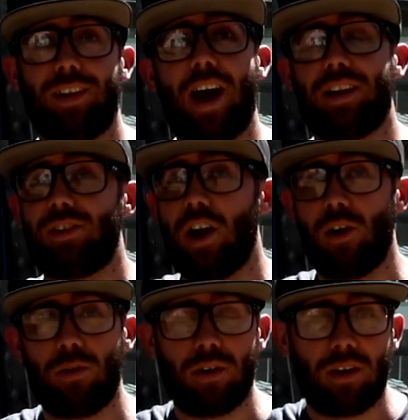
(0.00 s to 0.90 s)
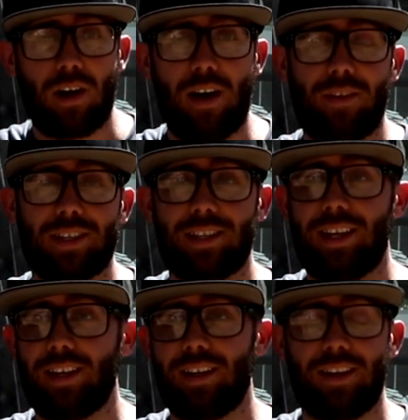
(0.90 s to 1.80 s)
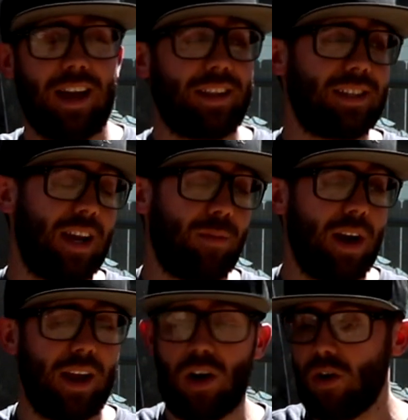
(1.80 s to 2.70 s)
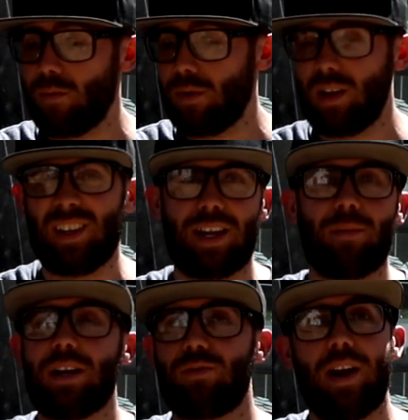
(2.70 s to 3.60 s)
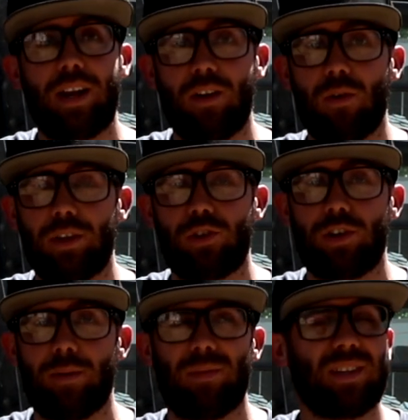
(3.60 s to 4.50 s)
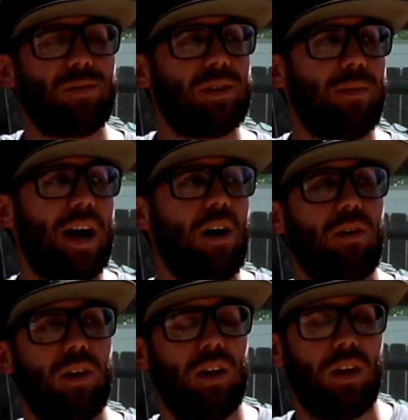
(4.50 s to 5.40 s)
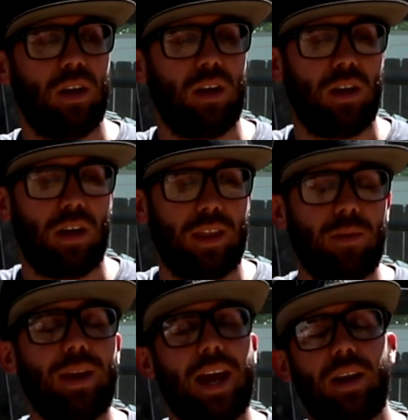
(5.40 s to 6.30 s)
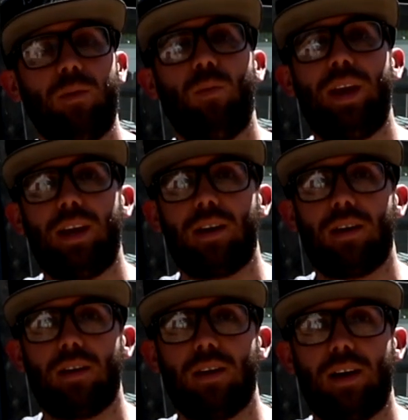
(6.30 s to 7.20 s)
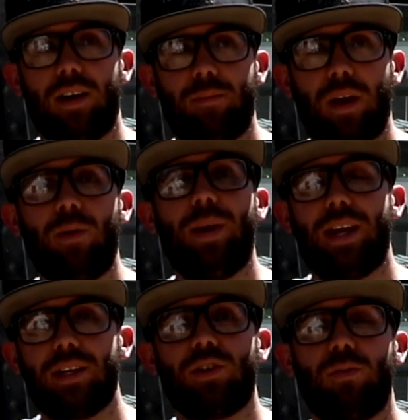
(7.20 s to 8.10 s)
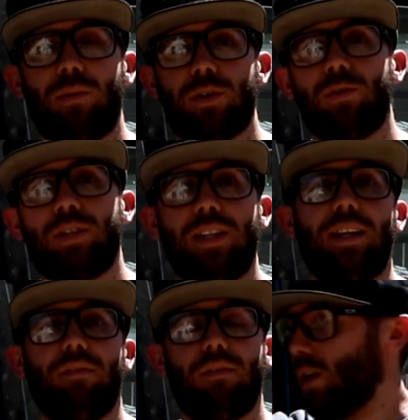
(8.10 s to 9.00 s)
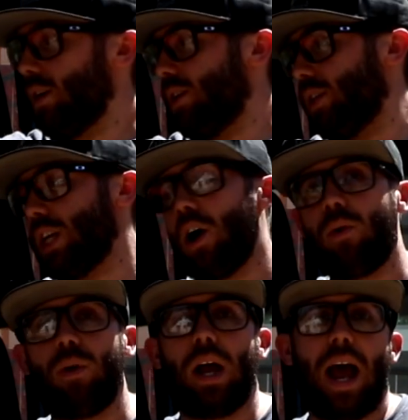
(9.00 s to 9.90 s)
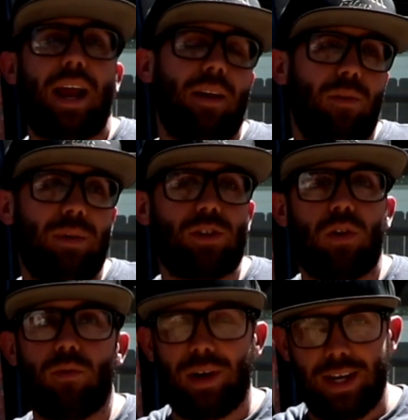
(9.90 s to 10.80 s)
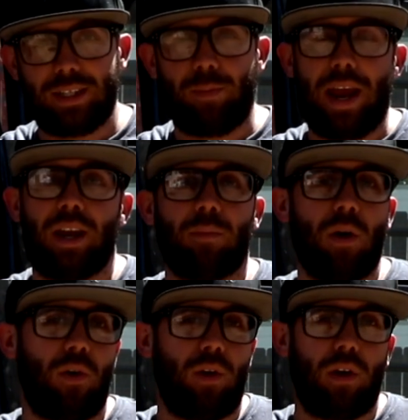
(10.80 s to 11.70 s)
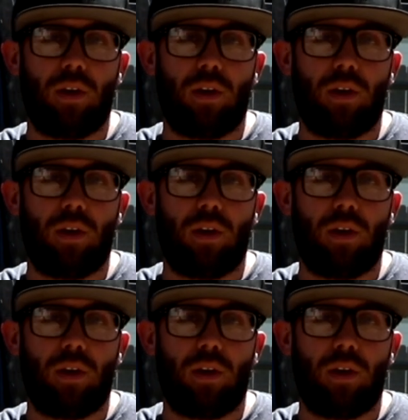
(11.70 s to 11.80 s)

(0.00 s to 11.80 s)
got a tow, obviously, got the Samurai home. Samurai's ready to go on the trip. This was about, I think we had a week until we were supposed to leave. So we sort of went into panic mode.